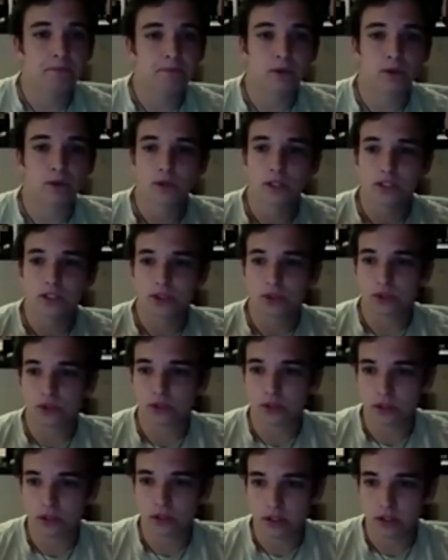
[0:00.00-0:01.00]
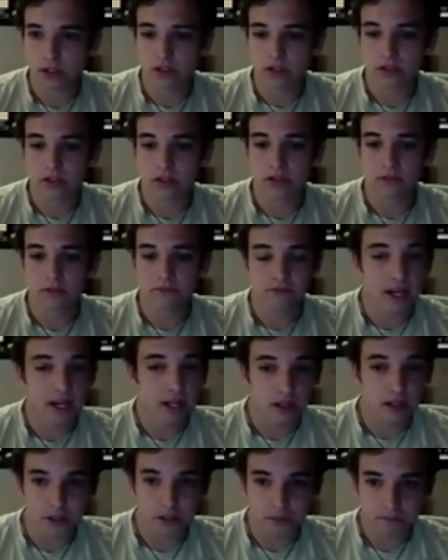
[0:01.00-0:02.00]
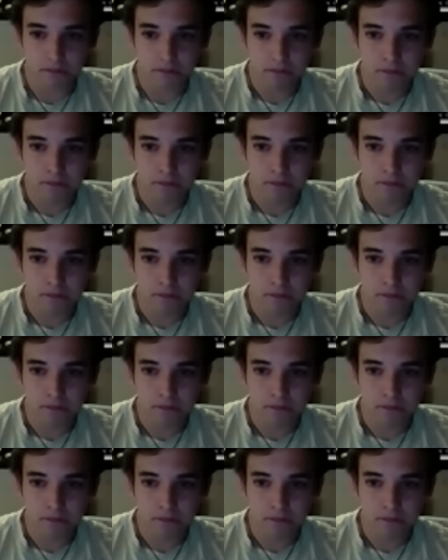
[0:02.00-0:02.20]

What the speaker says: or a store of value